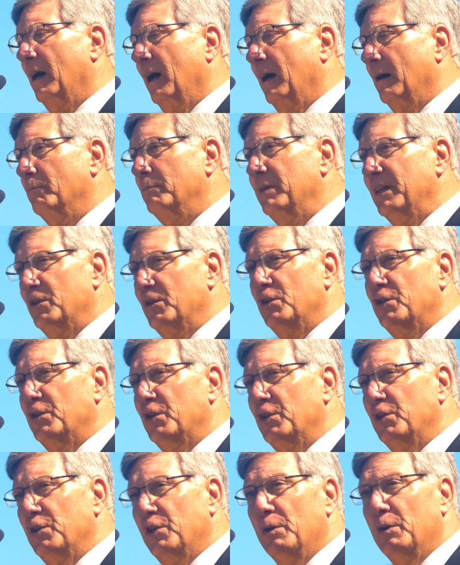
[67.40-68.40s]
uh,
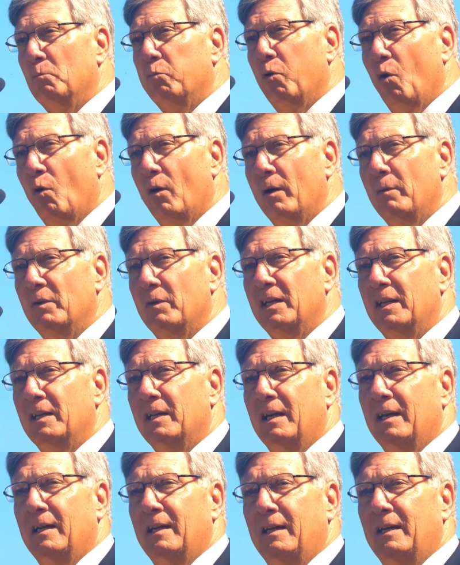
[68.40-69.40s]
businesses and employment,
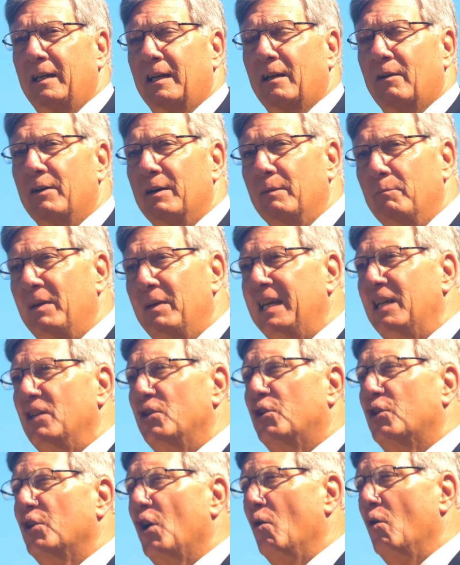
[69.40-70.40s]
you know, it means
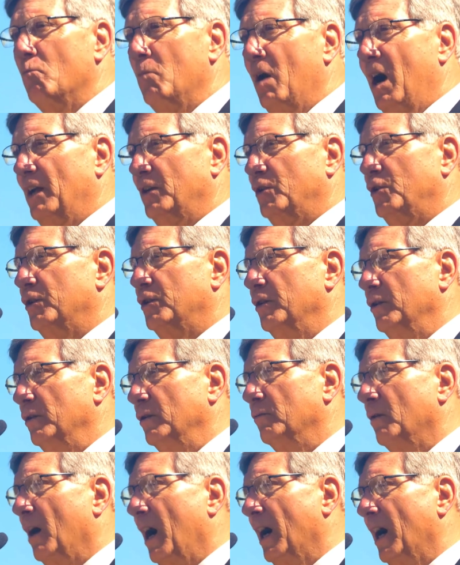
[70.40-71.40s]
so much
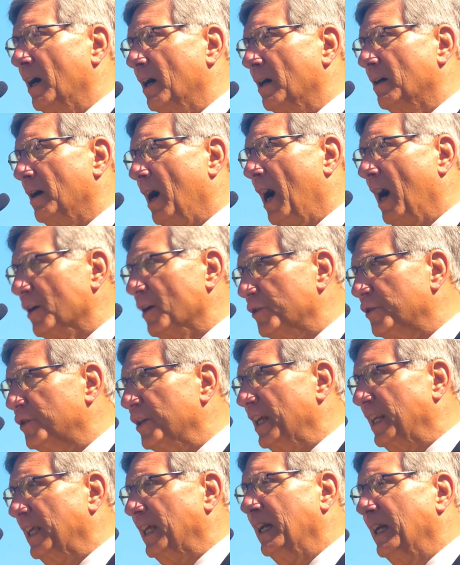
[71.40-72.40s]
to our our
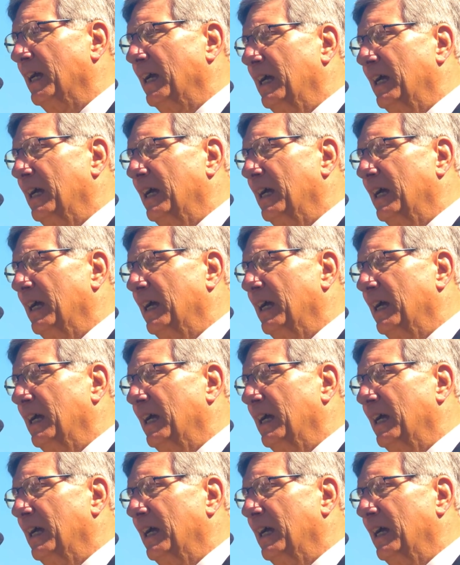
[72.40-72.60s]
city